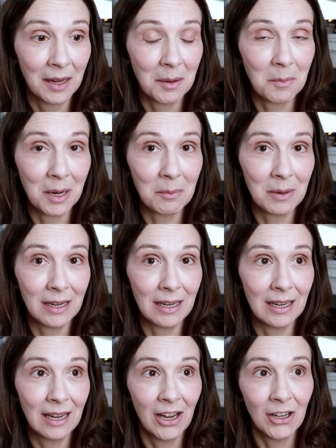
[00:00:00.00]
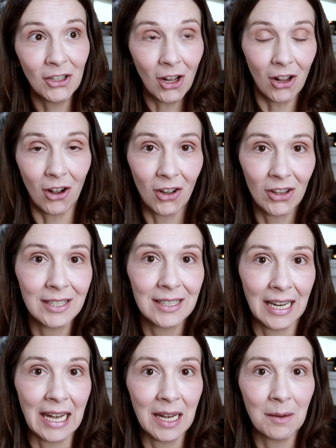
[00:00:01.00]
Maybe not all the
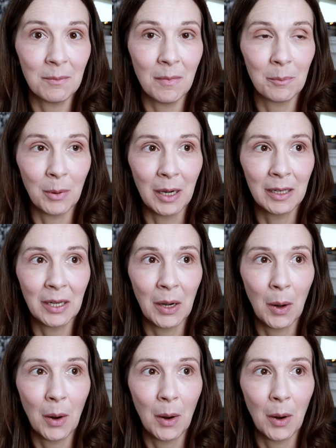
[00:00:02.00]
same, but